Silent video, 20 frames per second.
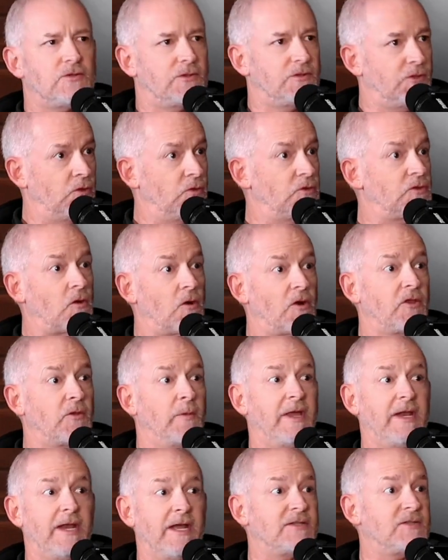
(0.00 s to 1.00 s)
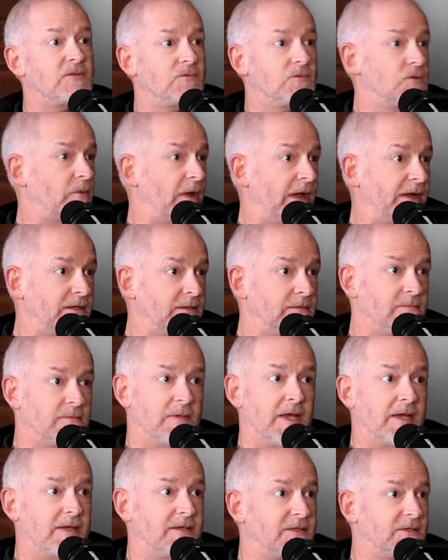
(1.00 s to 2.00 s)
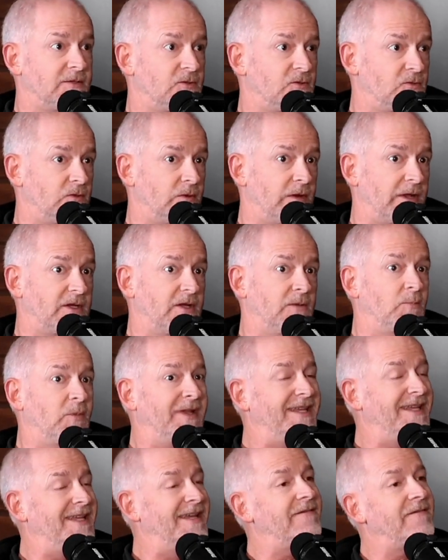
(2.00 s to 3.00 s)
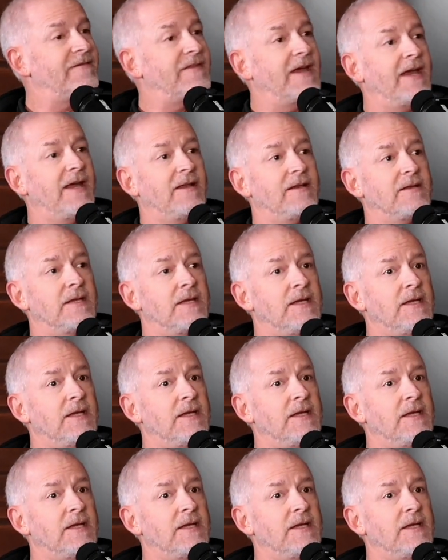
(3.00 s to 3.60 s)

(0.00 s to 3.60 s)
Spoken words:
use Arthamid as it's directed, but give that